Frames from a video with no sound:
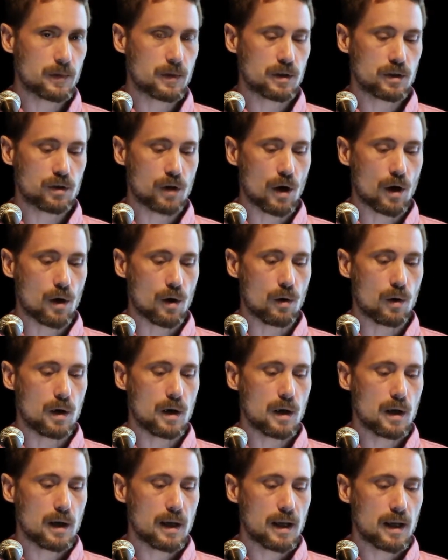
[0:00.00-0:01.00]
So
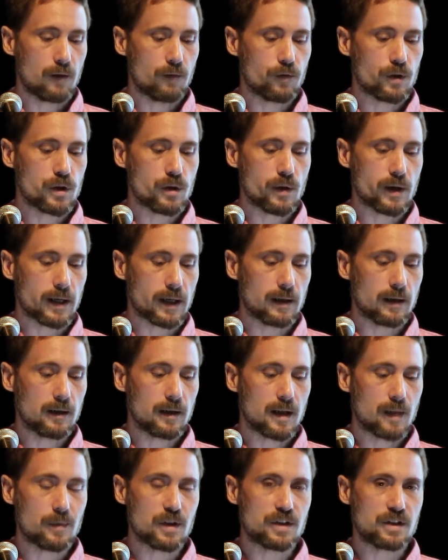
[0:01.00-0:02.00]
if you're doing
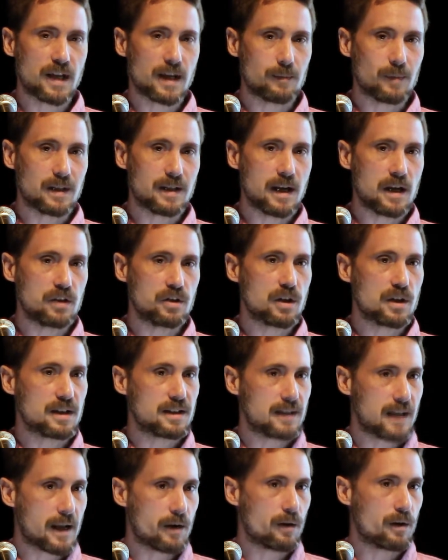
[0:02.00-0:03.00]
image segmentation, a
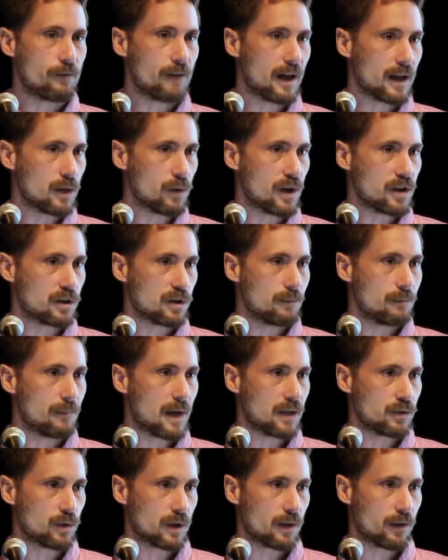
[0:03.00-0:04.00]
standard evaluation
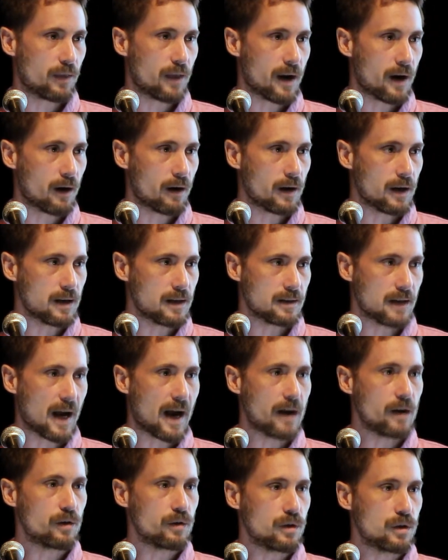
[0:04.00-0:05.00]
metric there is
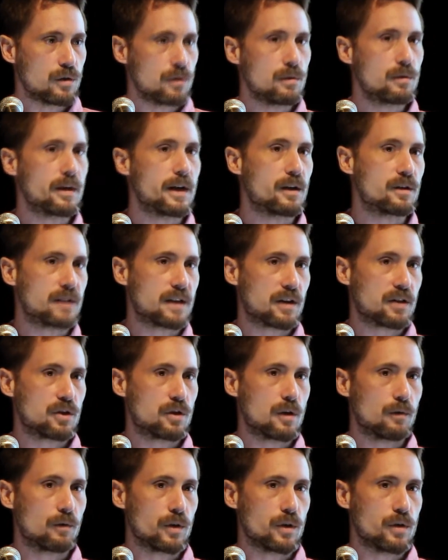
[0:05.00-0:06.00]
IOU, intersection
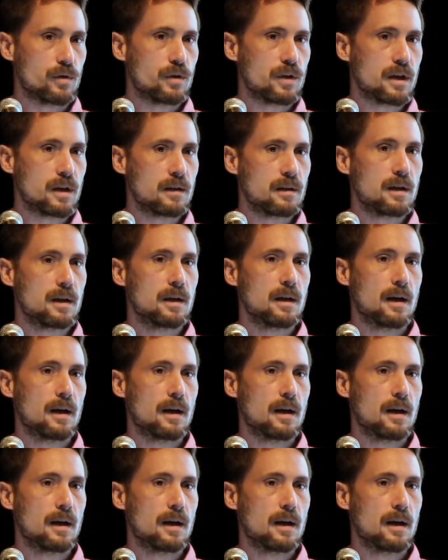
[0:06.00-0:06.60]
over union,